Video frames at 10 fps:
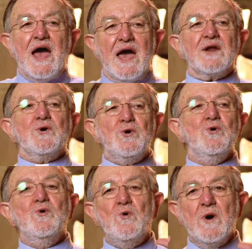and
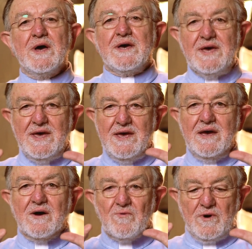who he
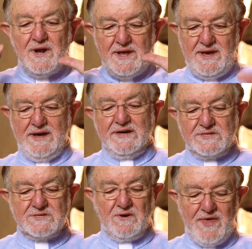really is.
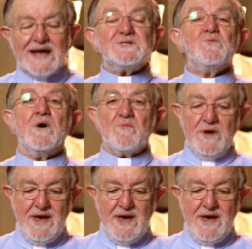So that's what we